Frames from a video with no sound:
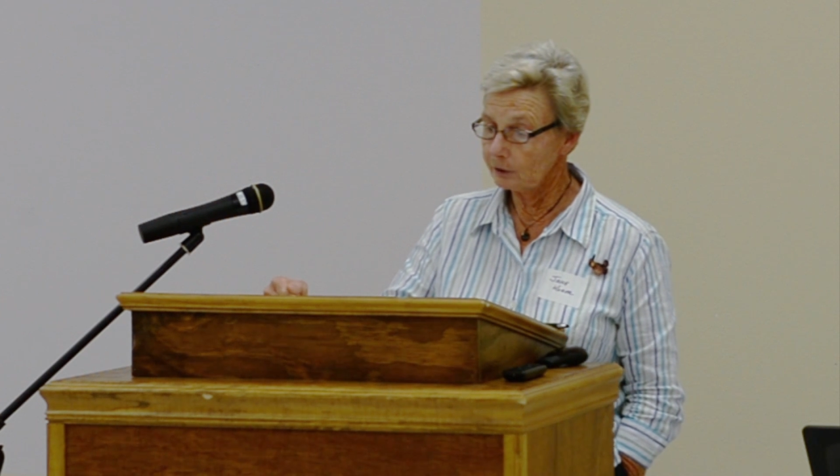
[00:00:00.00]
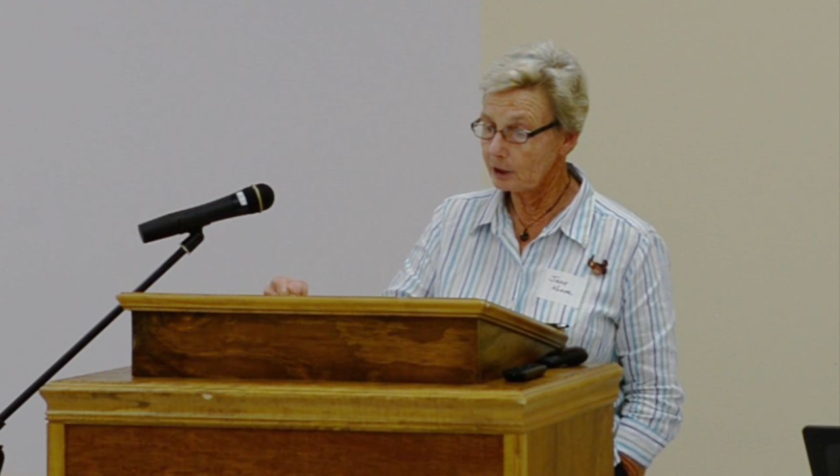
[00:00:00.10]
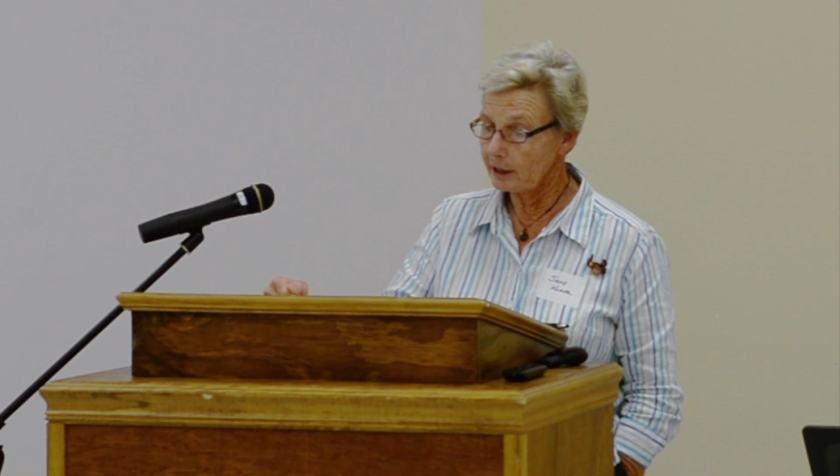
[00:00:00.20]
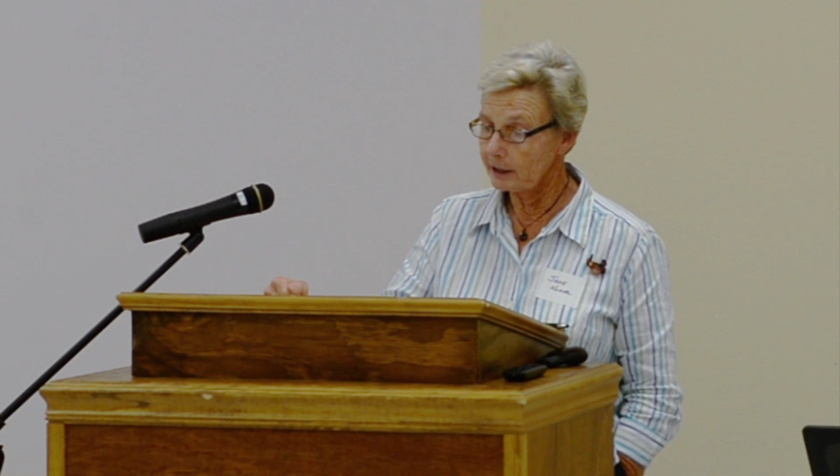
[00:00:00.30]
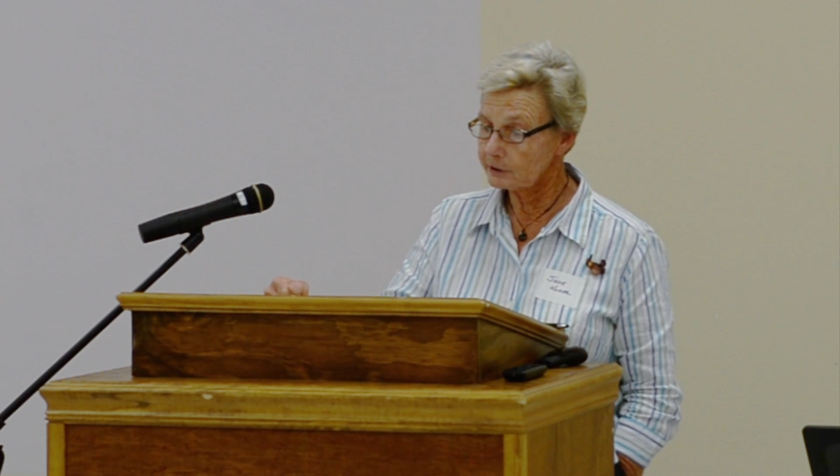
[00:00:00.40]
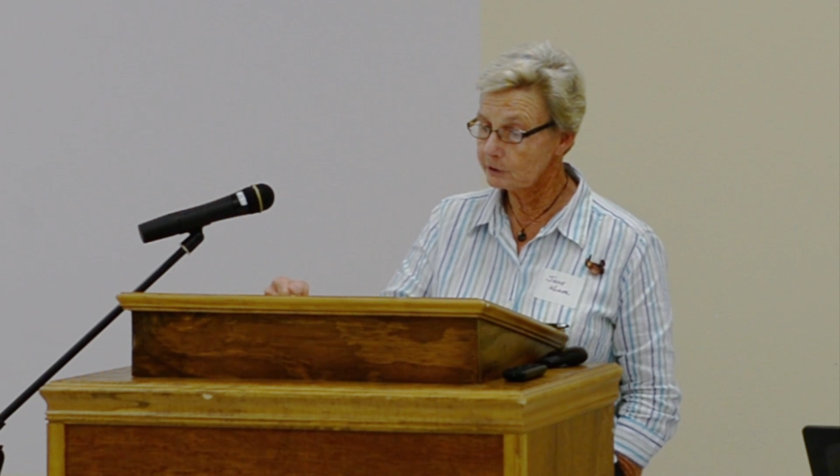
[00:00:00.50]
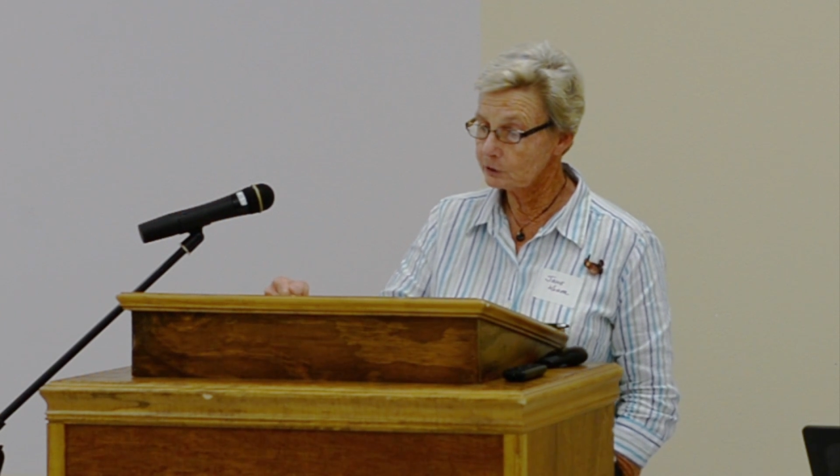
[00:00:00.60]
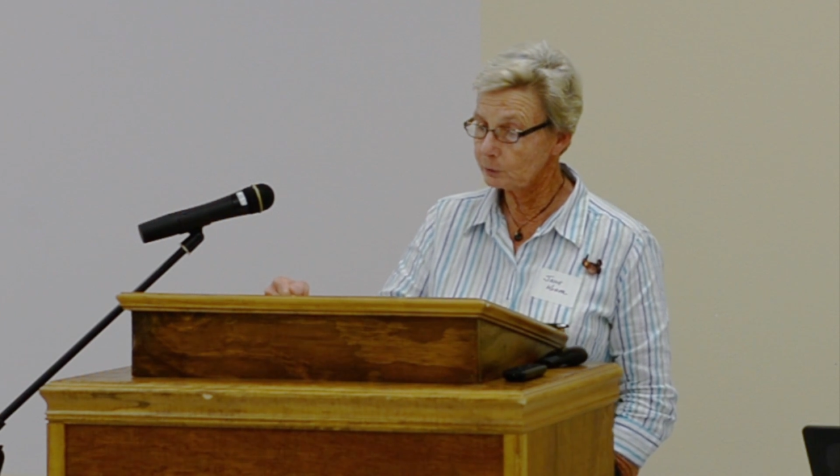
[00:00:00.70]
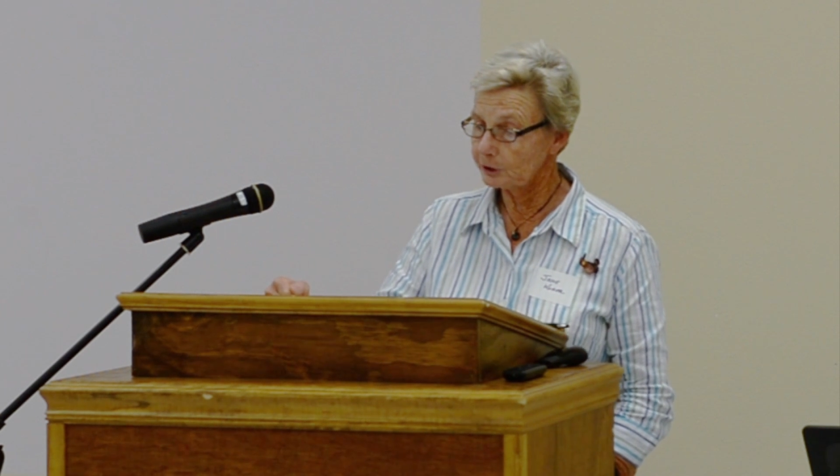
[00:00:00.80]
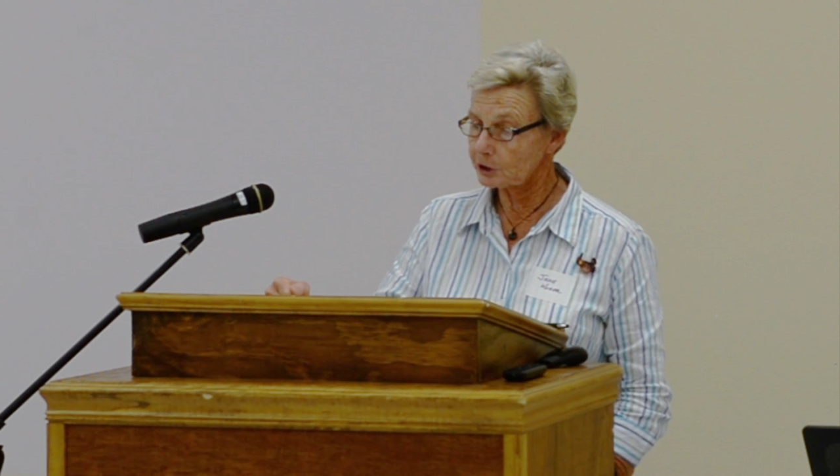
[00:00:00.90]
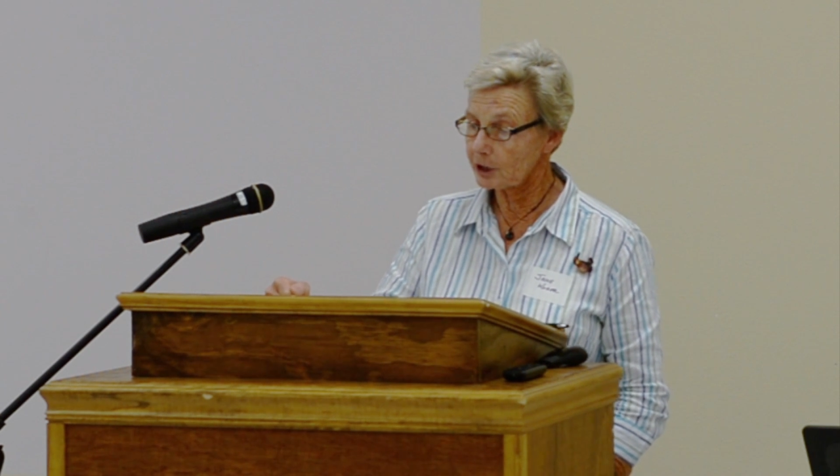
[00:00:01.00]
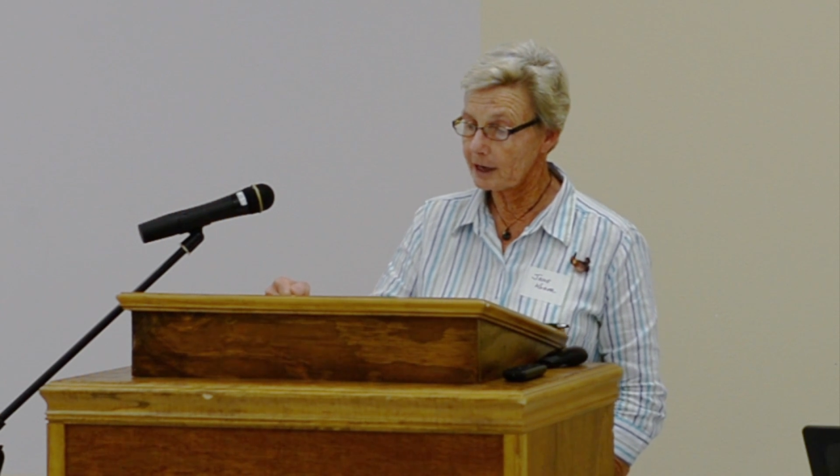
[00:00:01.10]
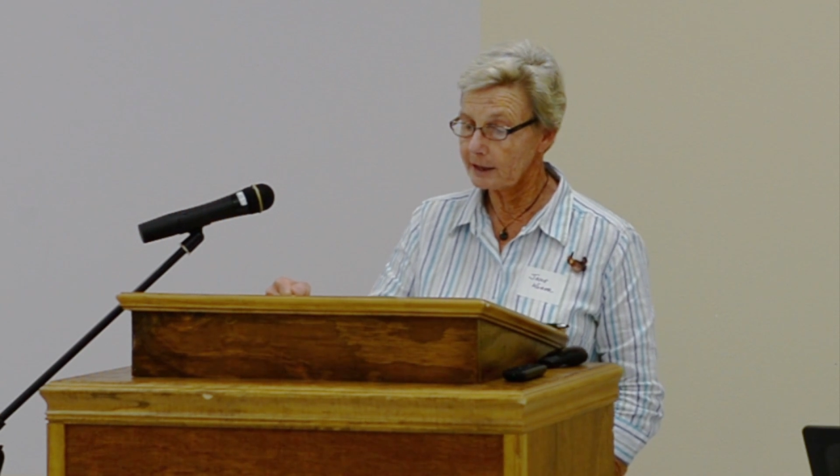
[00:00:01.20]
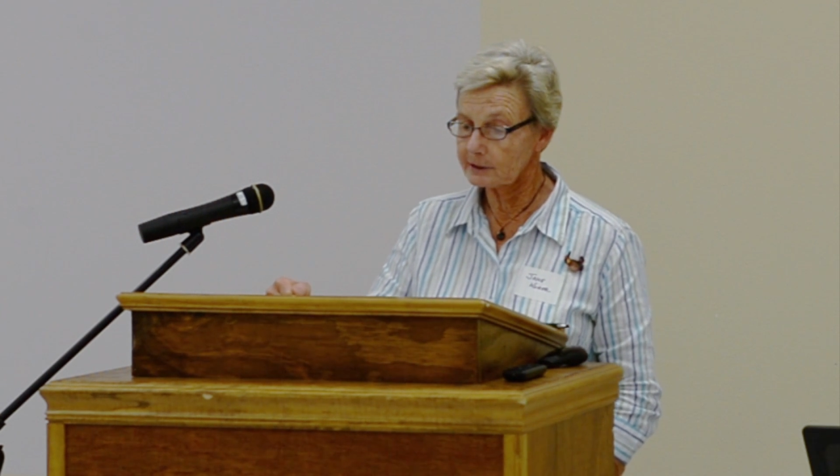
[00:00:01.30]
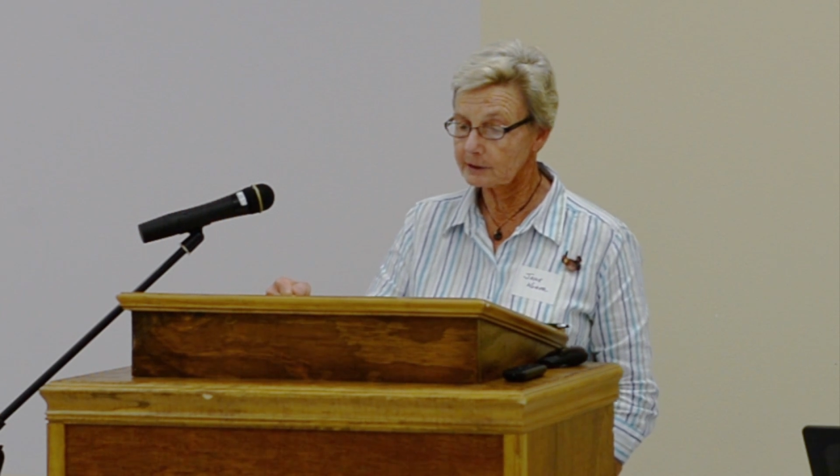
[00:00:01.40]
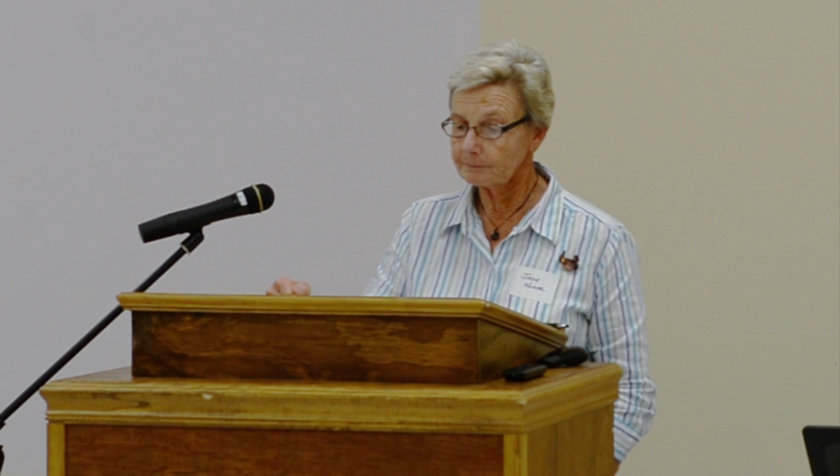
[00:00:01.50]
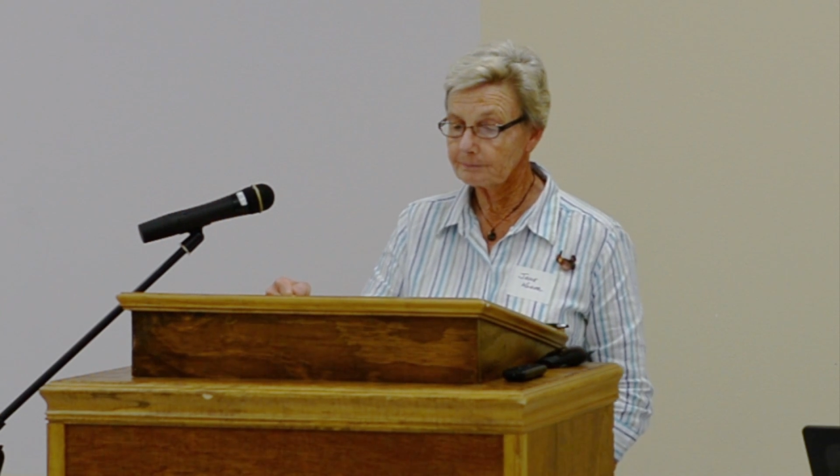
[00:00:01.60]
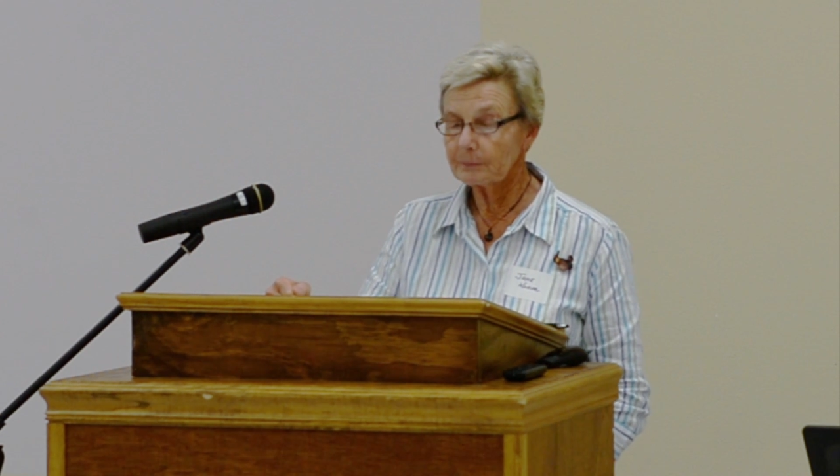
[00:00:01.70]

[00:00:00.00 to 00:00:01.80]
grass, and switchgrass.